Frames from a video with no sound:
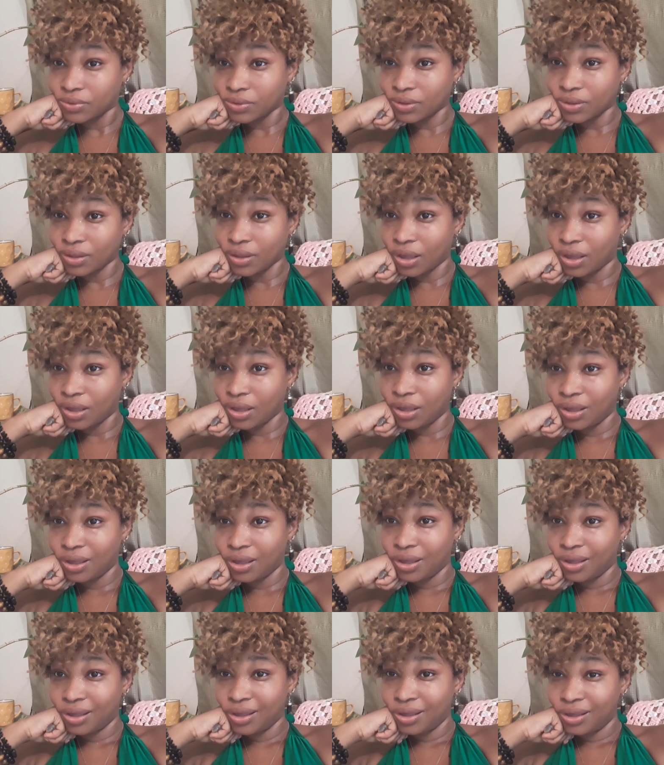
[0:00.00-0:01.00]

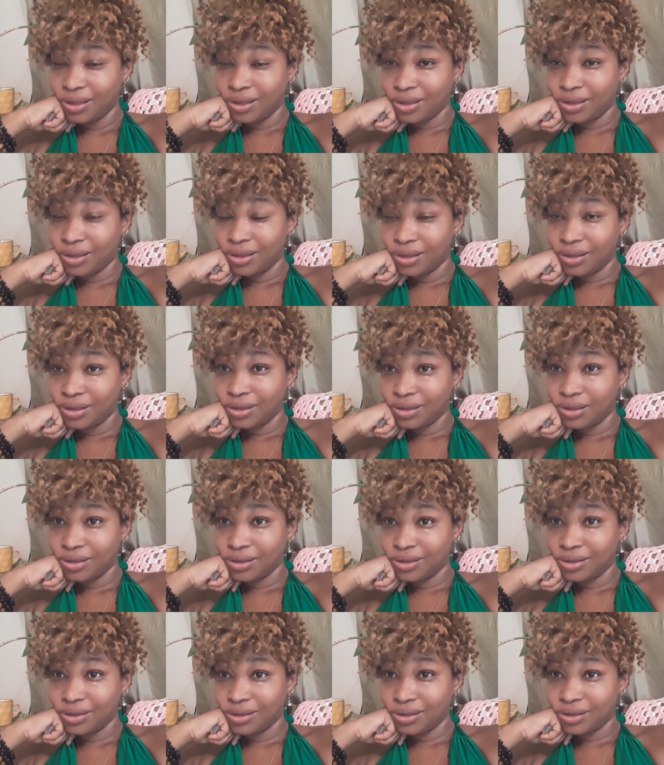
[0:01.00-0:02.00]

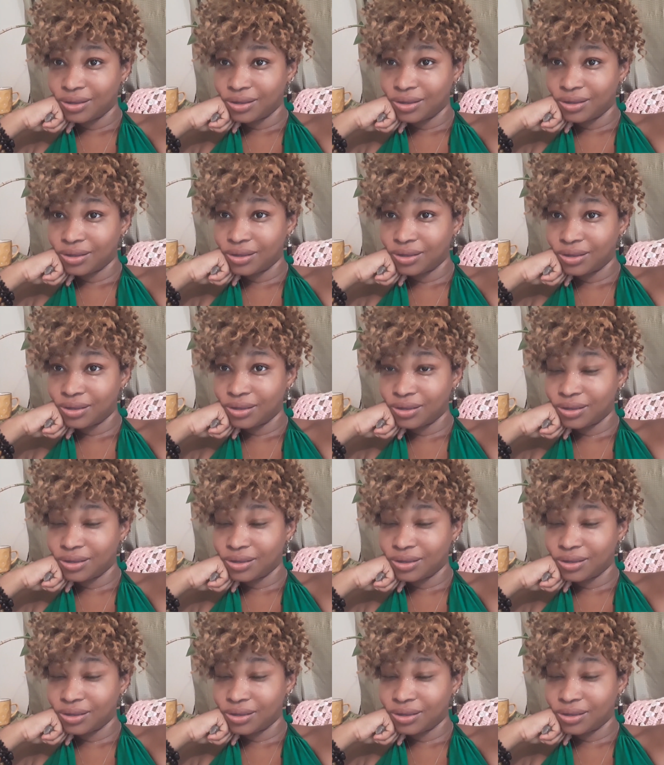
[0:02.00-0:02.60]
(no one is talking)